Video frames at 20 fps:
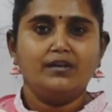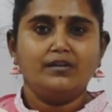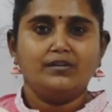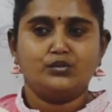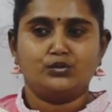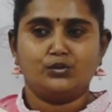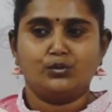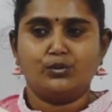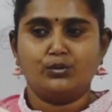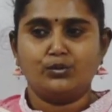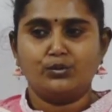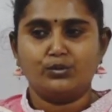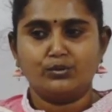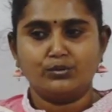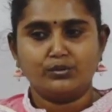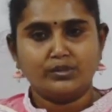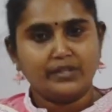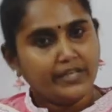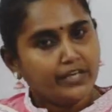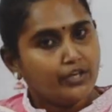So
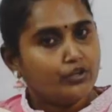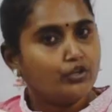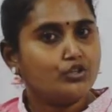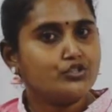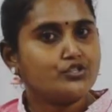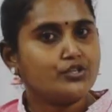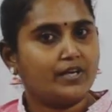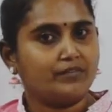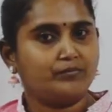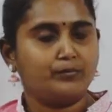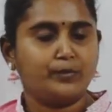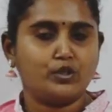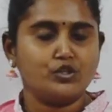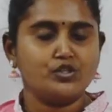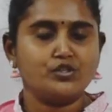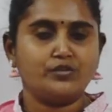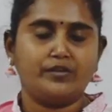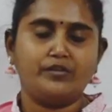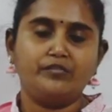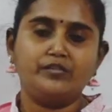they had also had,
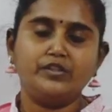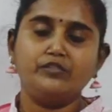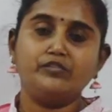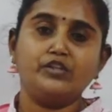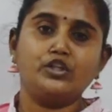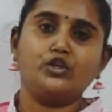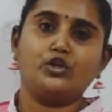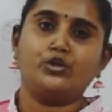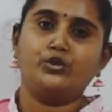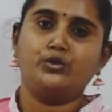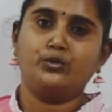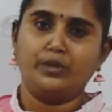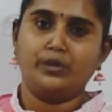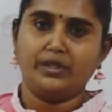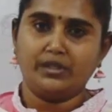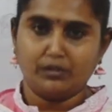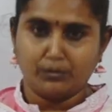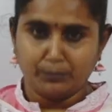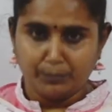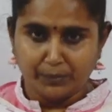because even when you are
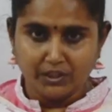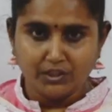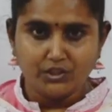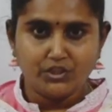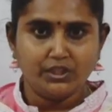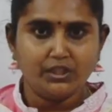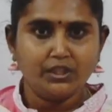doing a PG